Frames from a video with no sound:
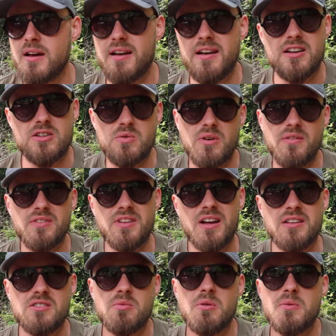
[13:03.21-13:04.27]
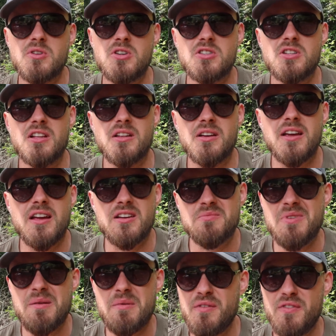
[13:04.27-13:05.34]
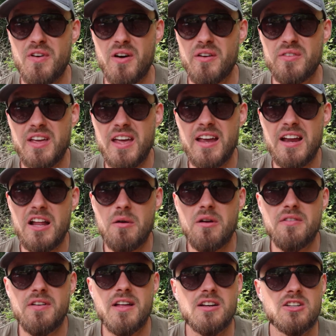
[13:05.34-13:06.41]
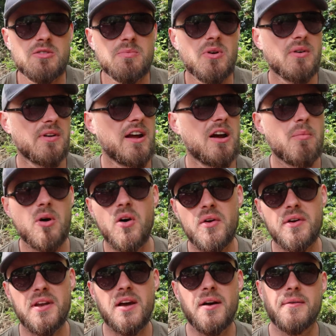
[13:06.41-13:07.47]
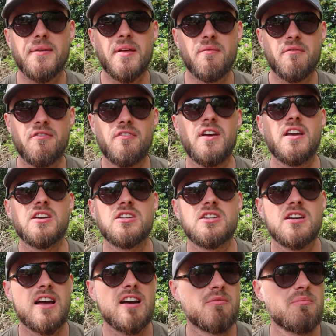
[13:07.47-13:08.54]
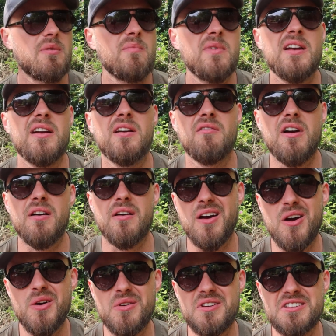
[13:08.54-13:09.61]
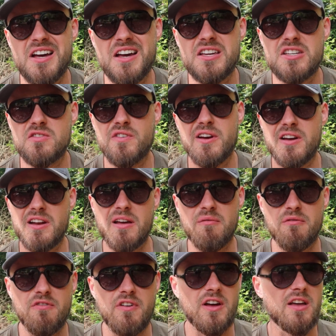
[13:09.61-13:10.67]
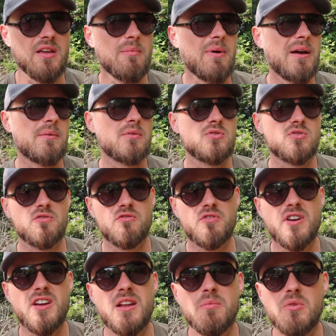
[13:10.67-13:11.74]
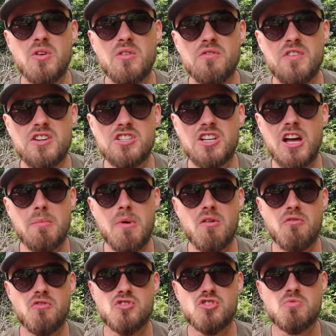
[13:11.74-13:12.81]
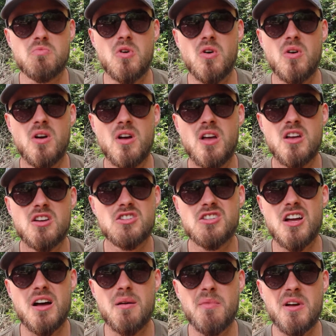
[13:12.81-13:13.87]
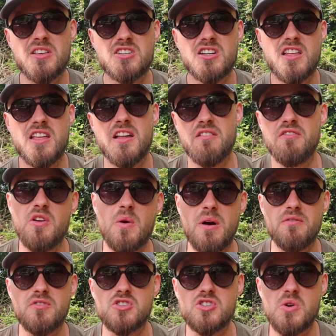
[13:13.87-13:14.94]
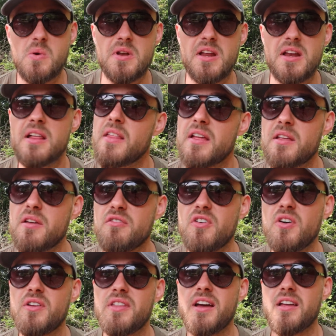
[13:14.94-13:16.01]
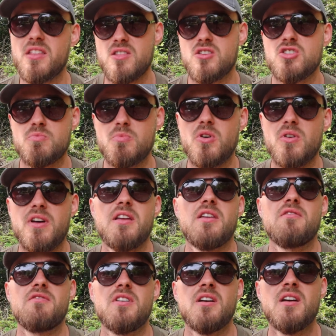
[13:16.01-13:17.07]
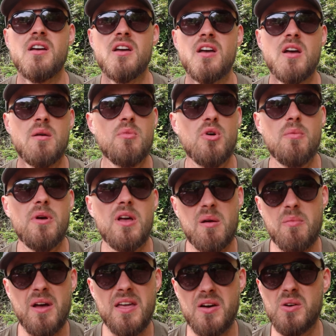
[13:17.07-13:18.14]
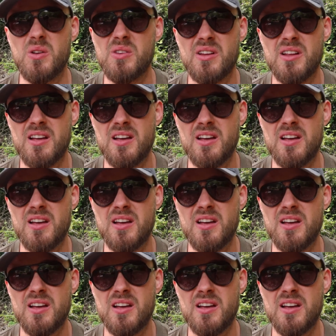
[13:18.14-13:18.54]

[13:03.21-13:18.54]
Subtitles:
And that's what I've done. So probably just done the kilos, maybe 5 kilo over that spot now. But I know them fish have been milling around. It only takes 3 of them 30-pounders or 3 of them good fish to come over a spot, start munching, and a few others join in, and then you find that the spot that you've put a bit of bait on